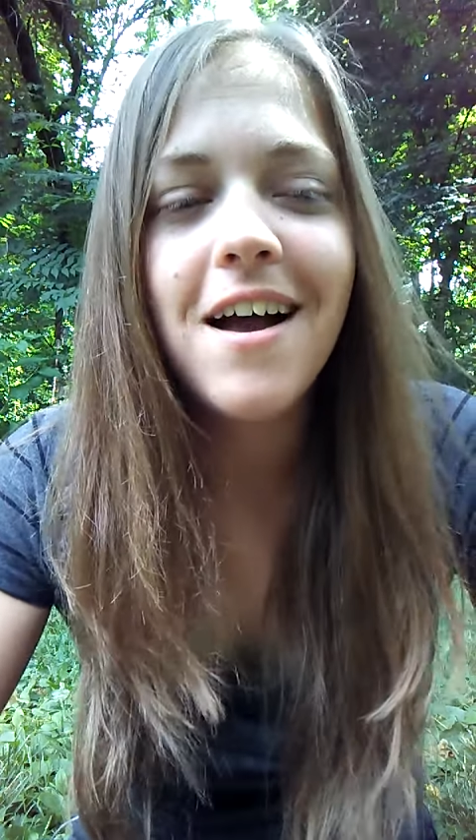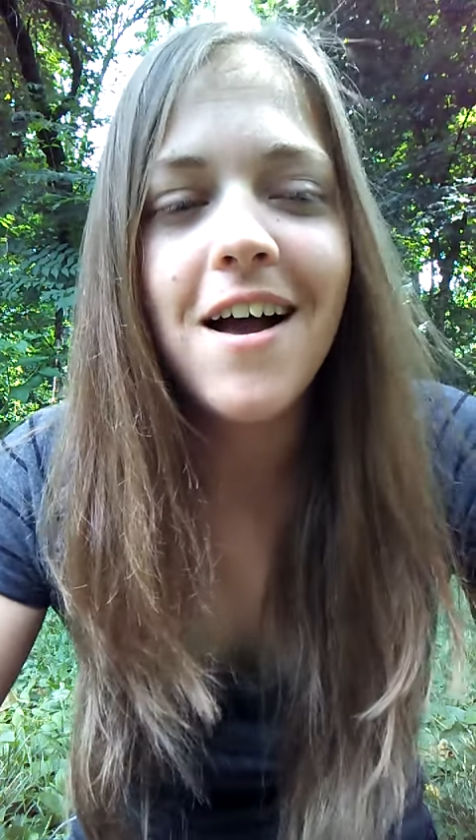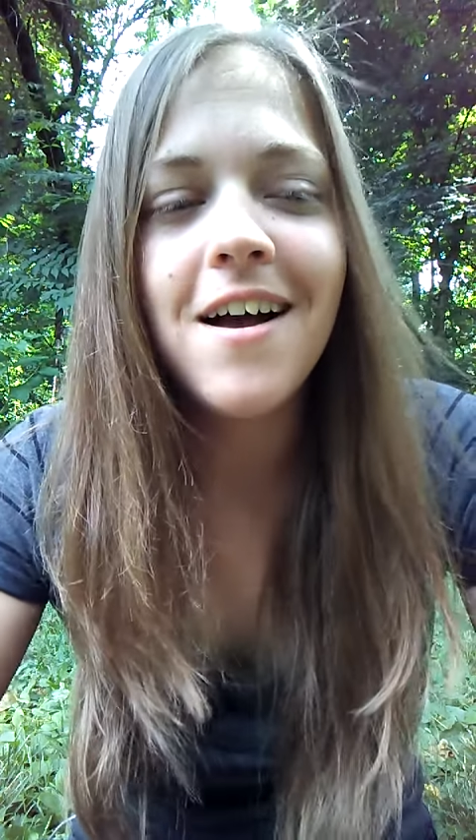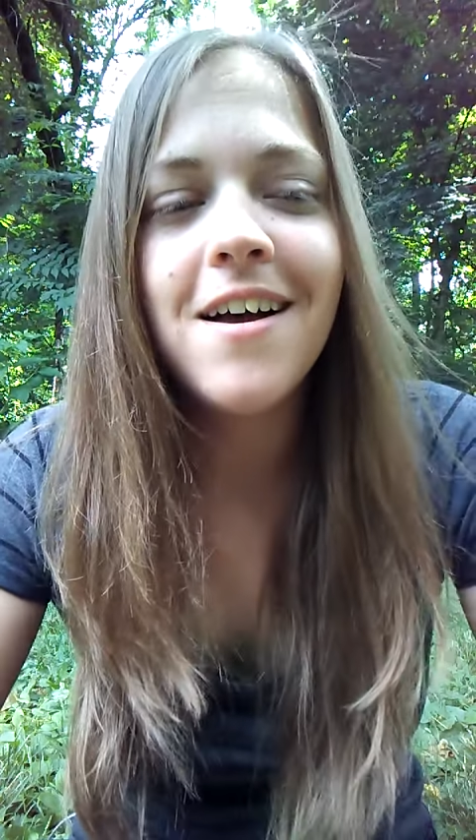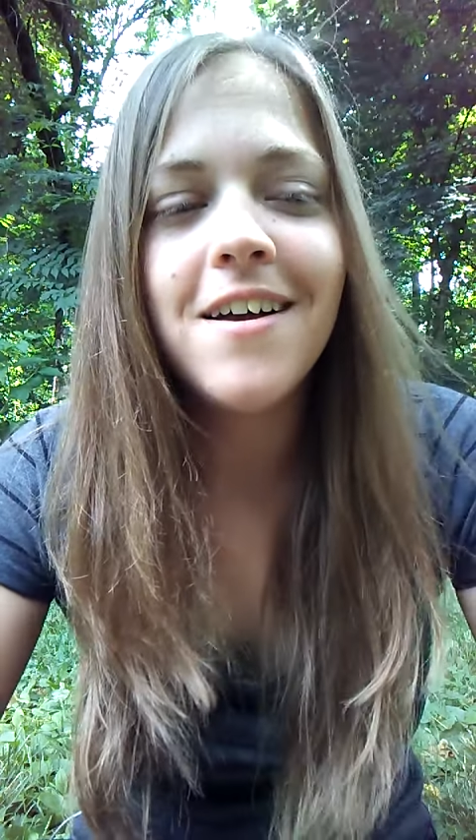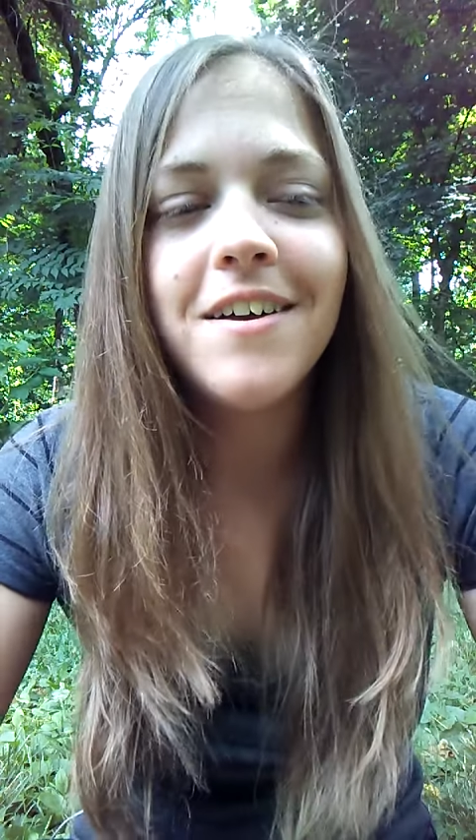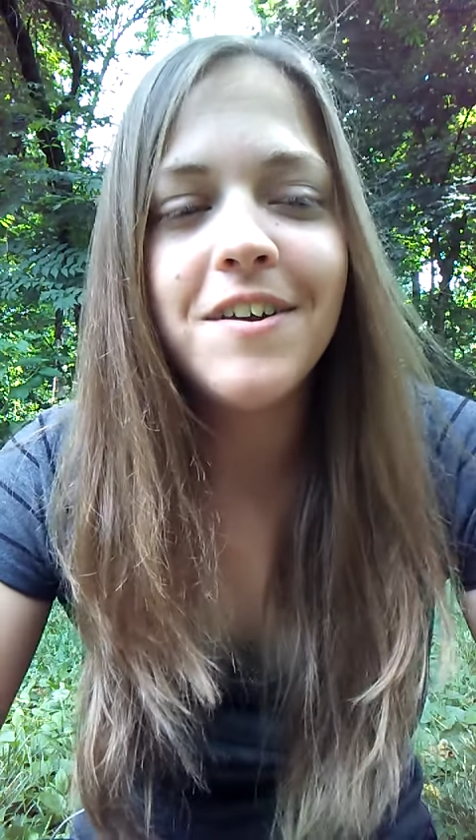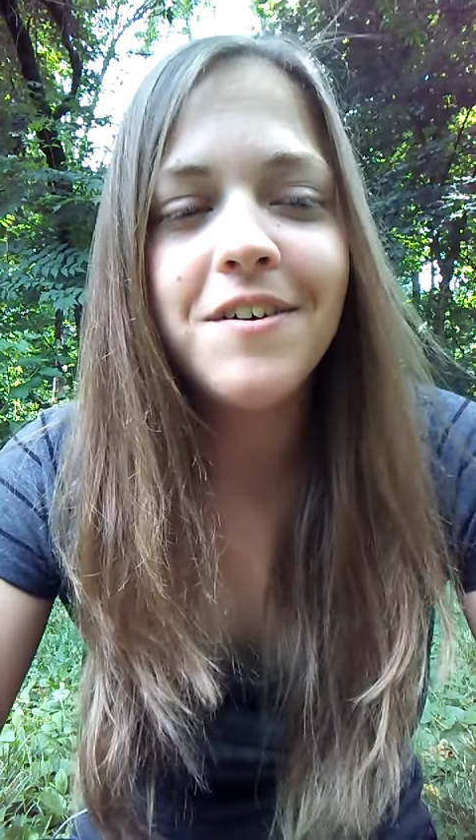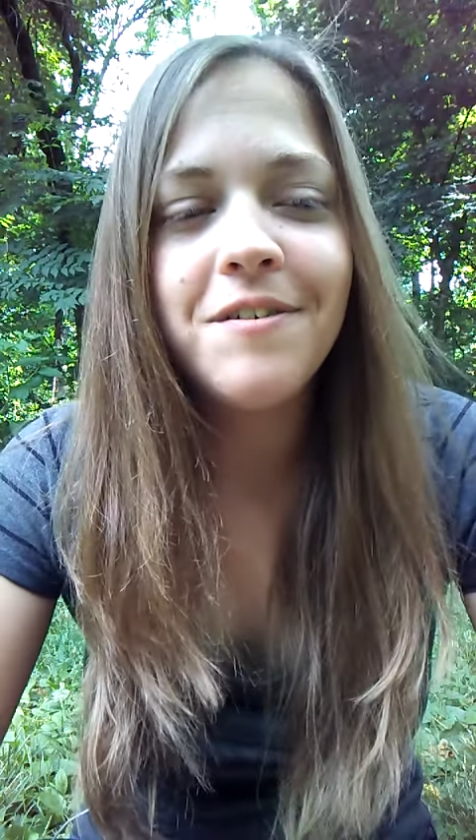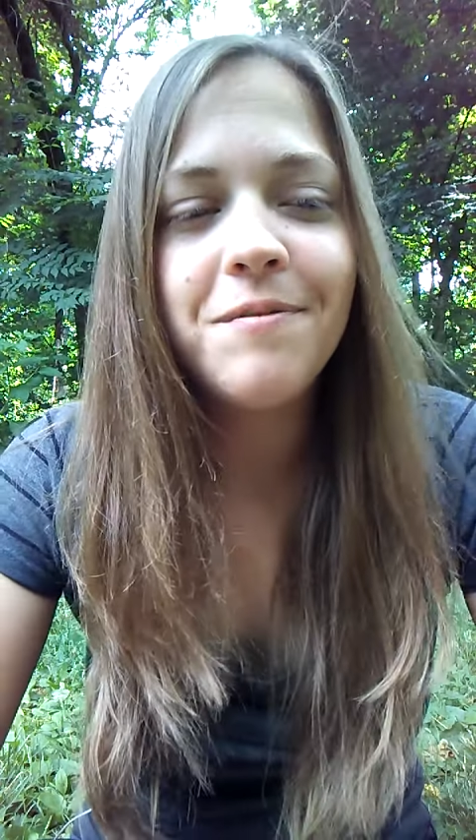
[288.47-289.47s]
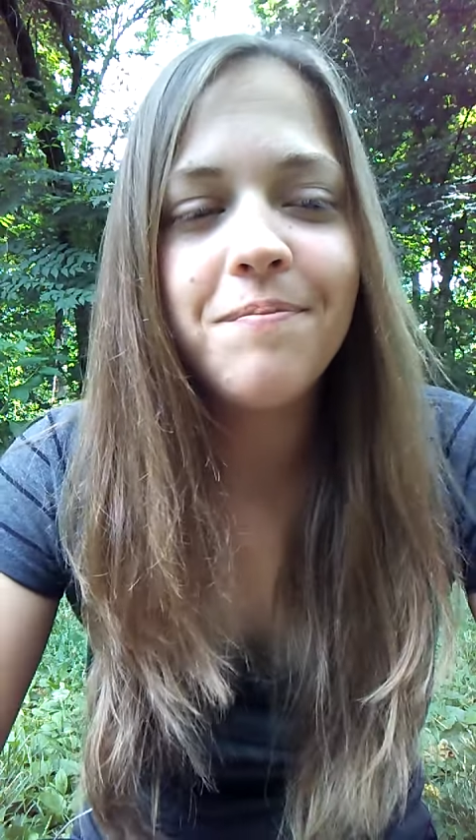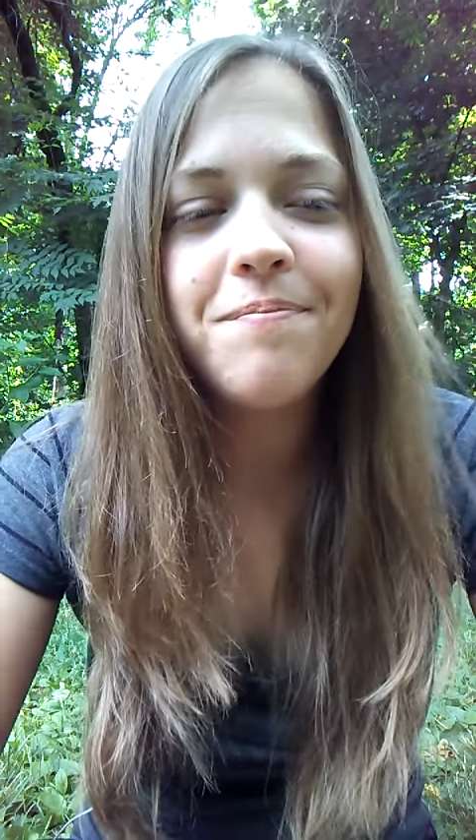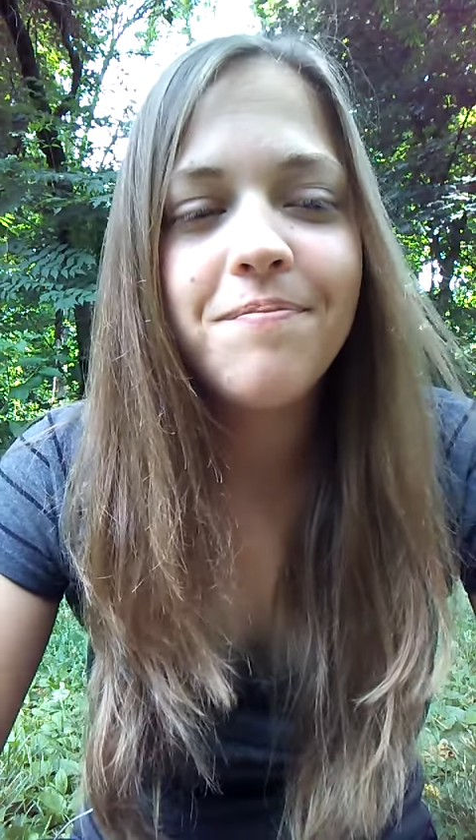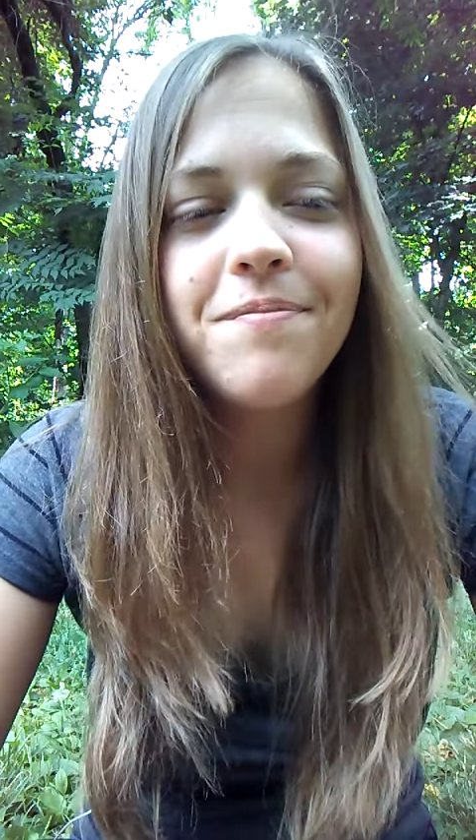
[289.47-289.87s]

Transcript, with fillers: and um,